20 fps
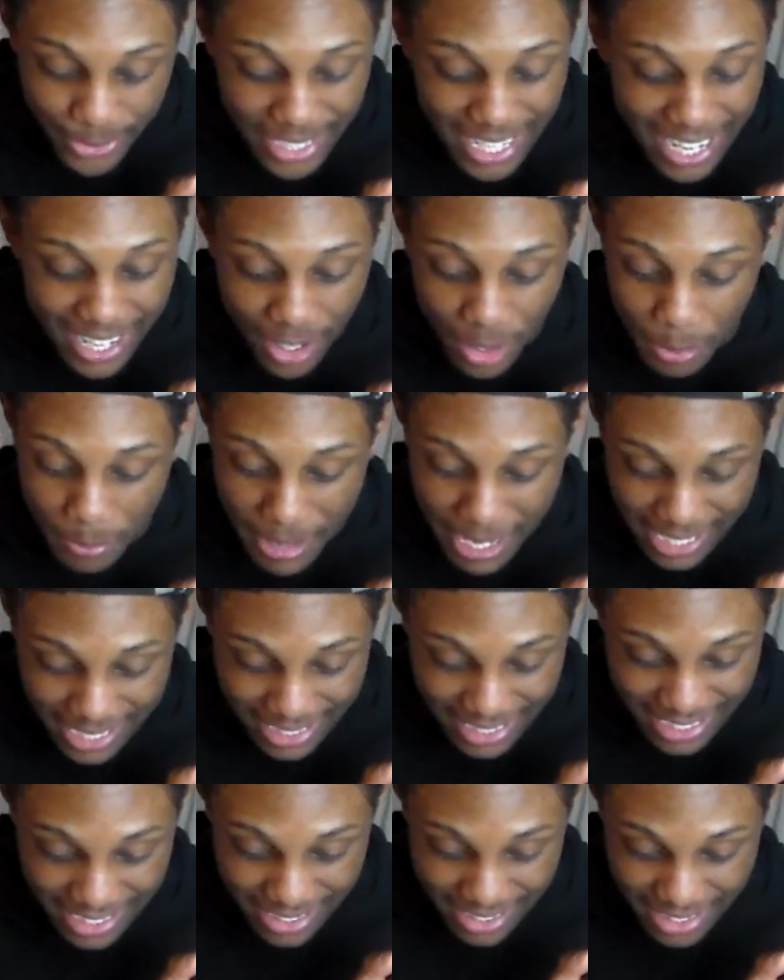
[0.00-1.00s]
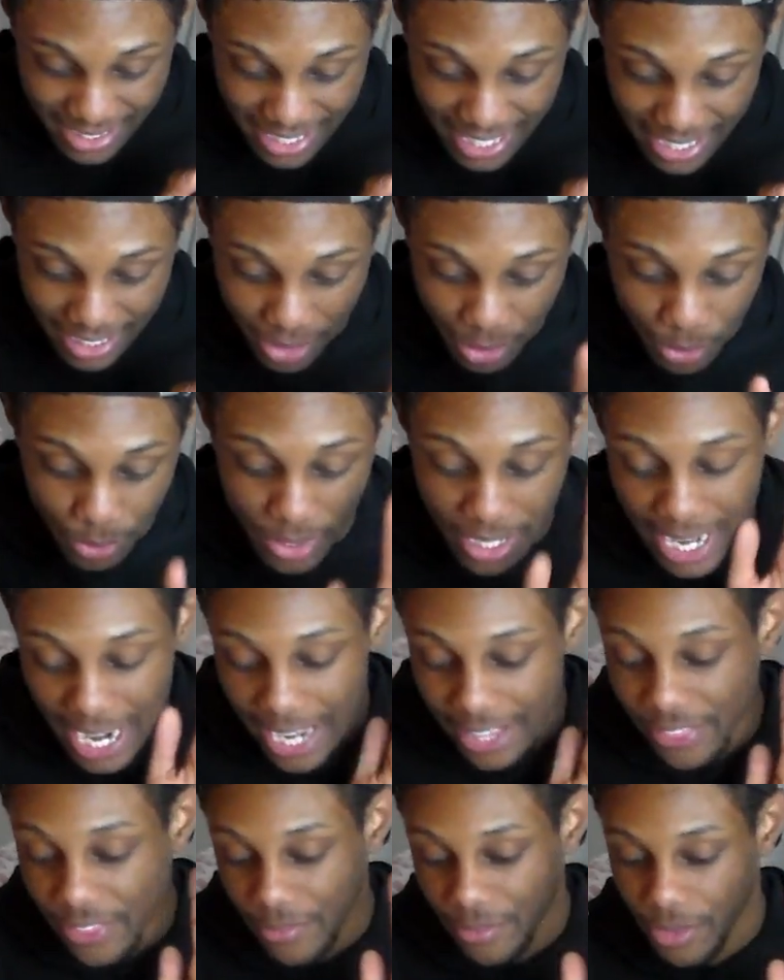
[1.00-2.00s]
We gotta go back and listen to that. You,
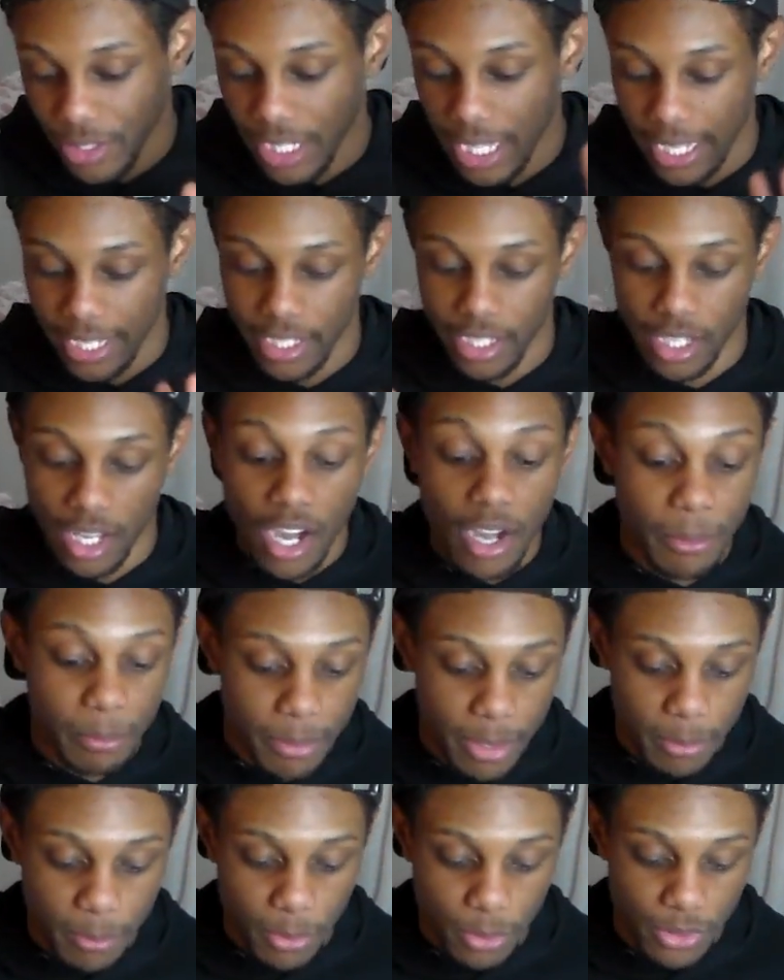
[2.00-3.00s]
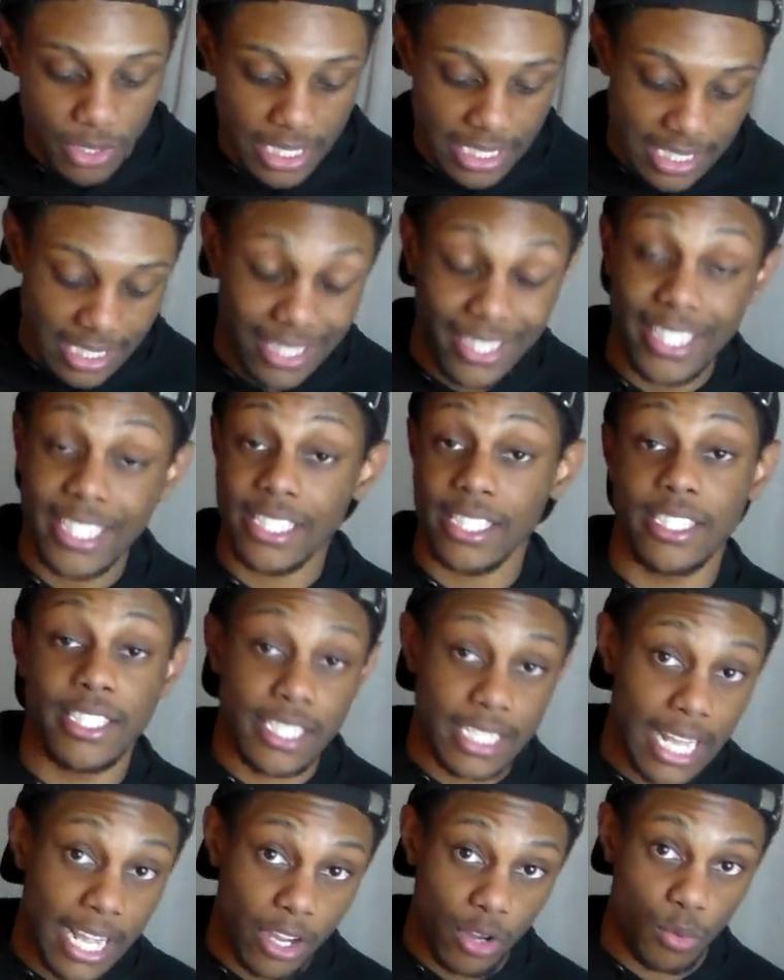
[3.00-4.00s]
have to feel like young people need to listen
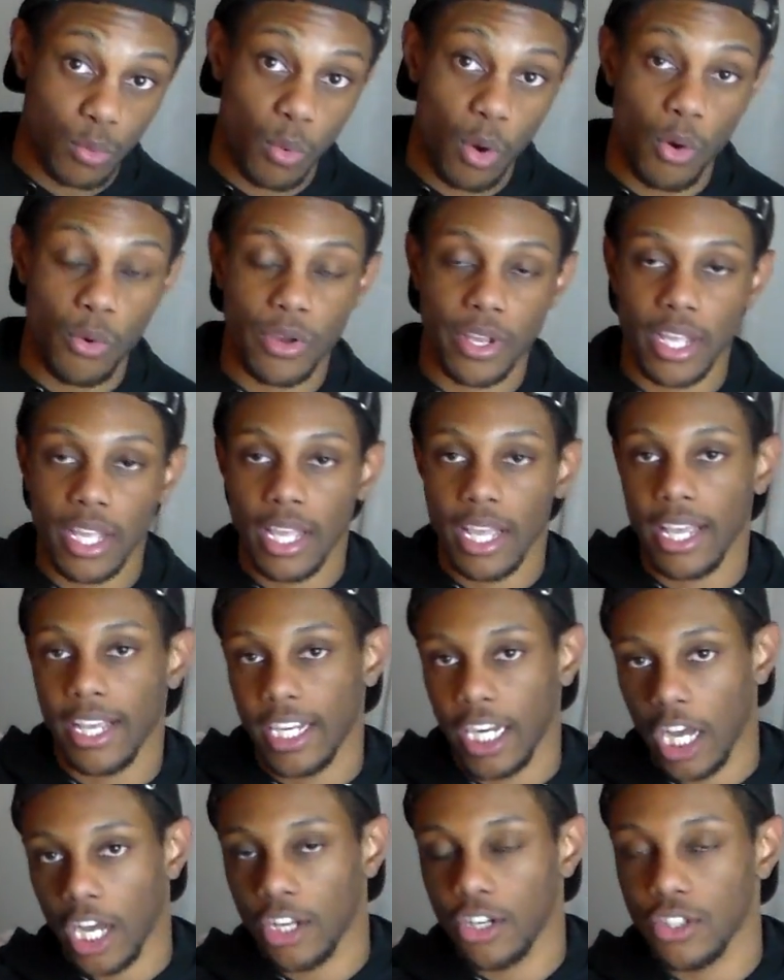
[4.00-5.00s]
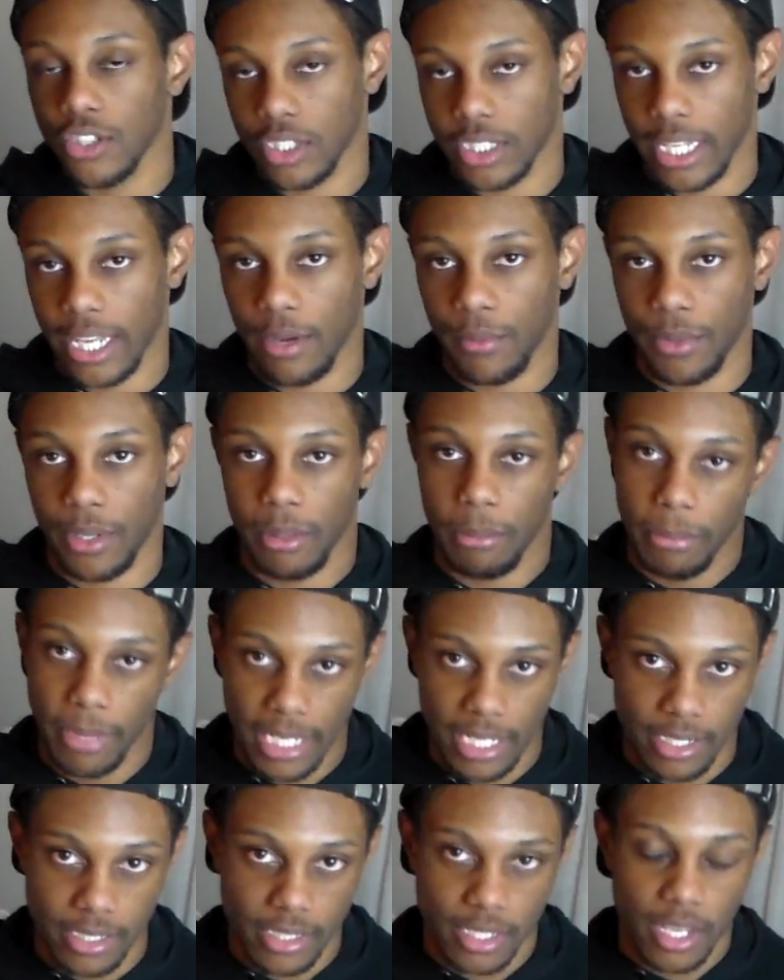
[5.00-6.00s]
to that quote and understand what it
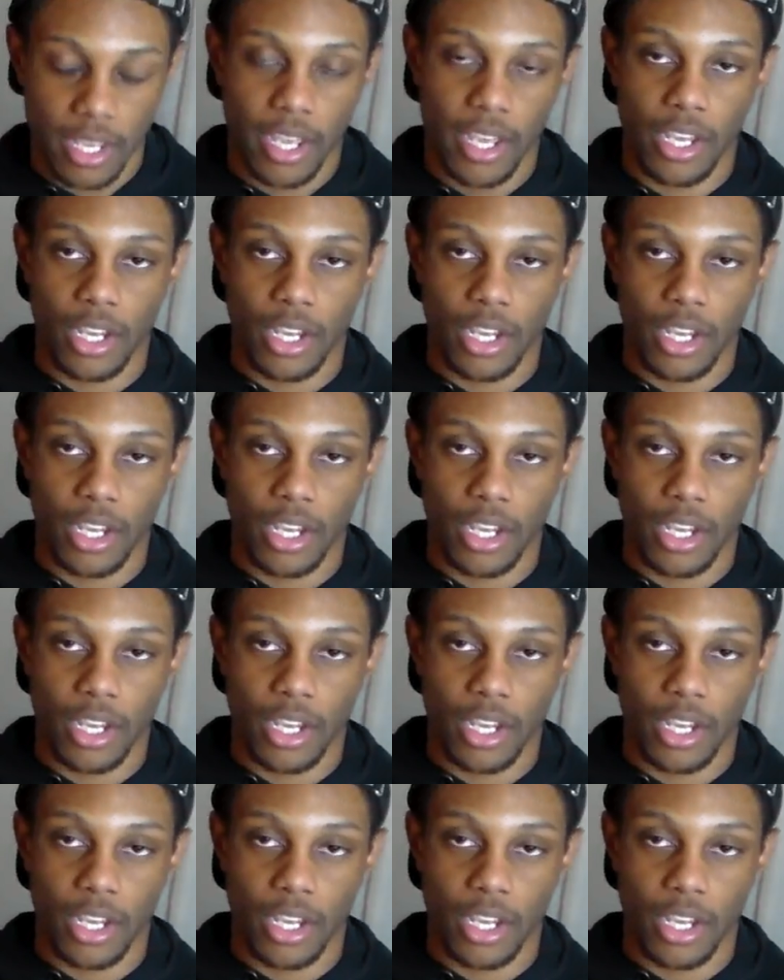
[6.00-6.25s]
means.